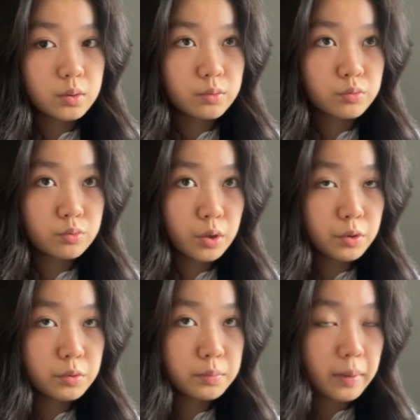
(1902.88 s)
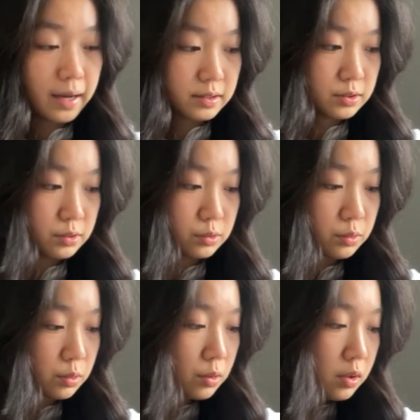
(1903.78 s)
room at
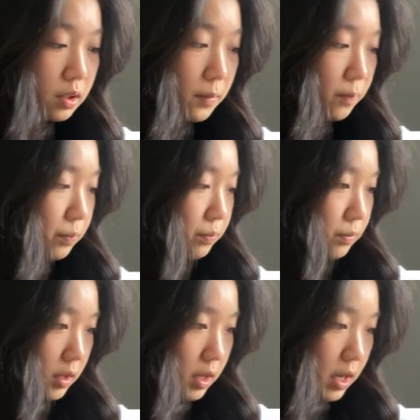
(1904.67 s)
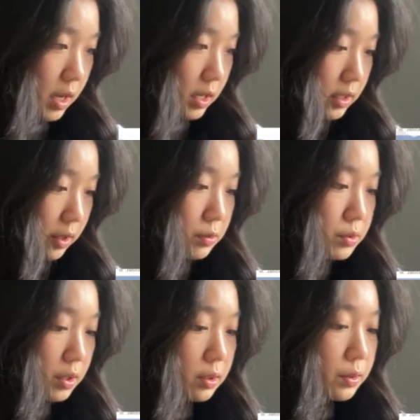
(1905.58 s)
school, and I also
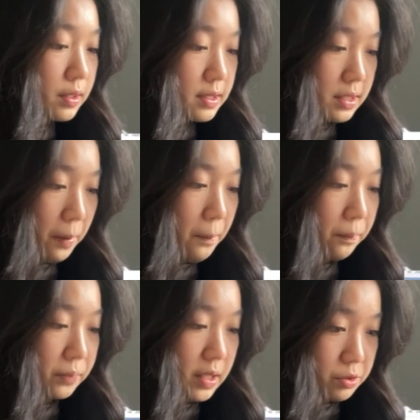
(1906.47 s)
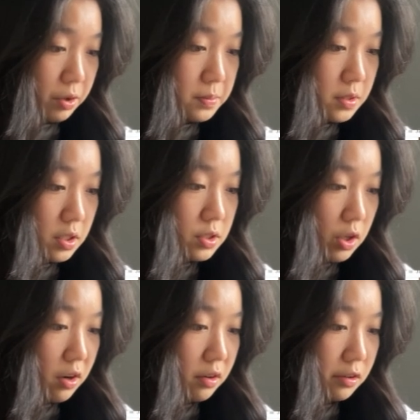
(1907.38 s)
included some descriptions
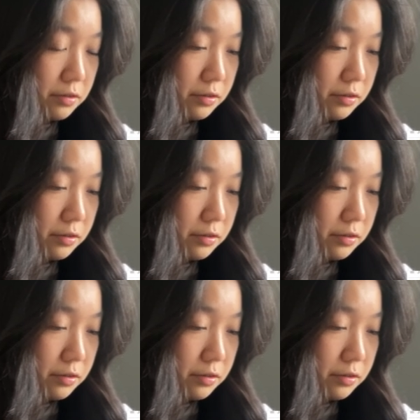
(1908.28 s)
of